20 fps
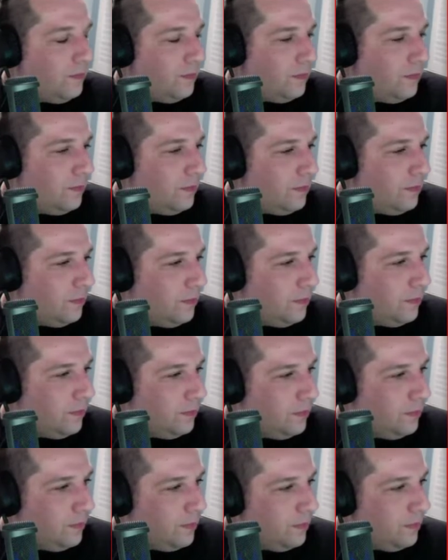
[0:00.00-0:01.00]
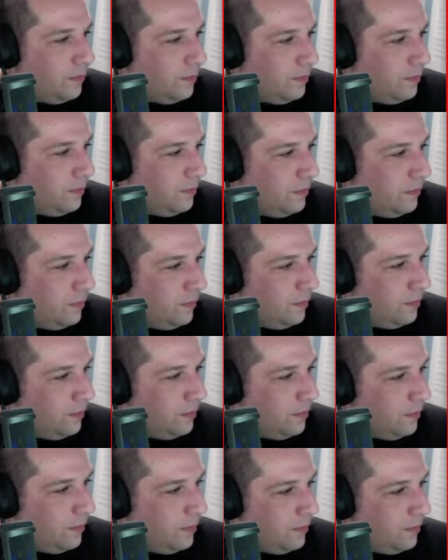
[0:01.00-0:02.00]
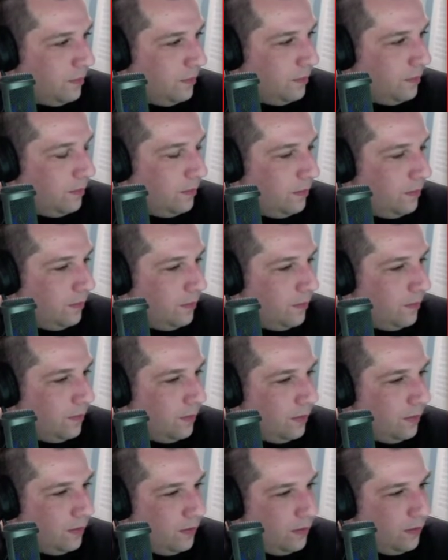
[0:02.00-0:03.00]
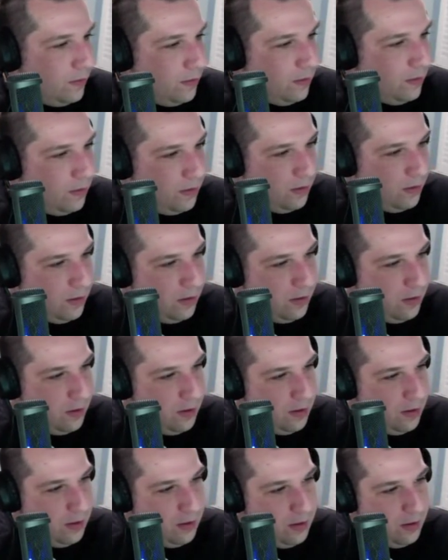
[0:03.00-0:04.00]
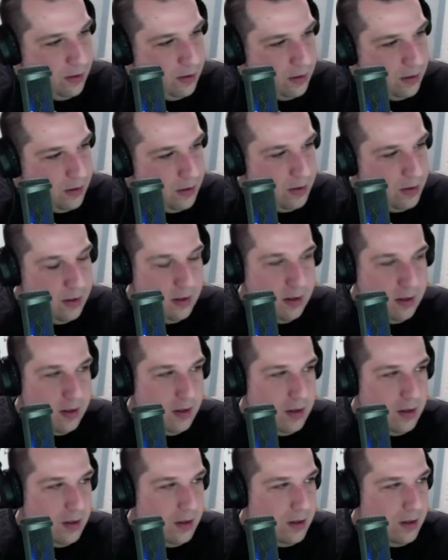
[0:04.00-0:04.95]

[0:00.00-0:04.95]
(not speaking)